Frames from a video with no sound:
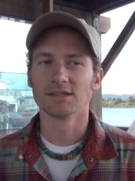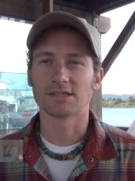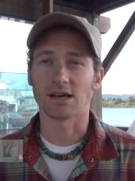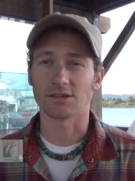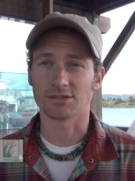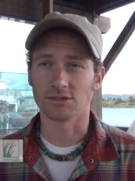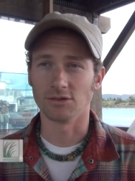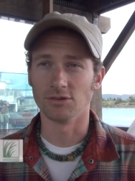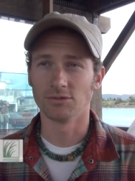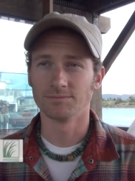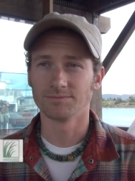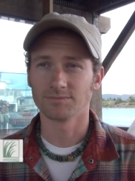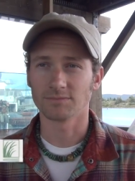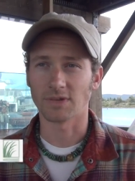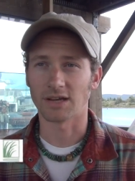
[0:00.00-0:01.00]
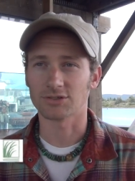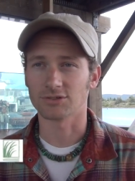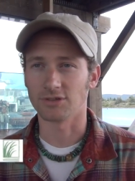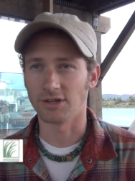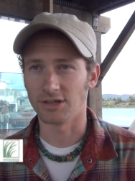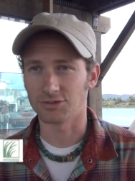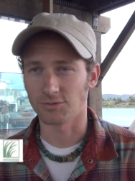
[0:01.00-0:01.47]
South Slough
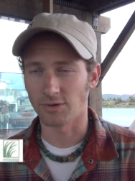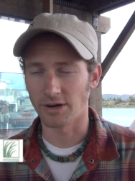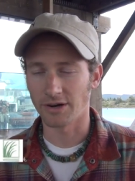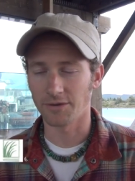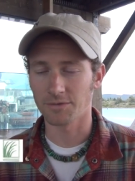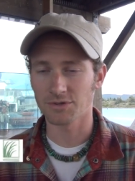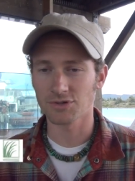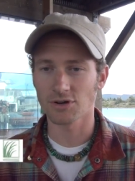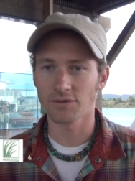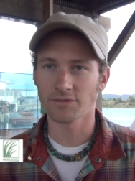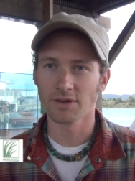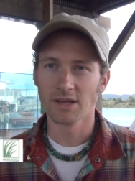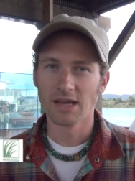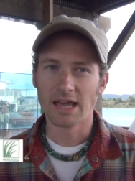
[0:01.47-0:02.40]
National Estuarine Reserve,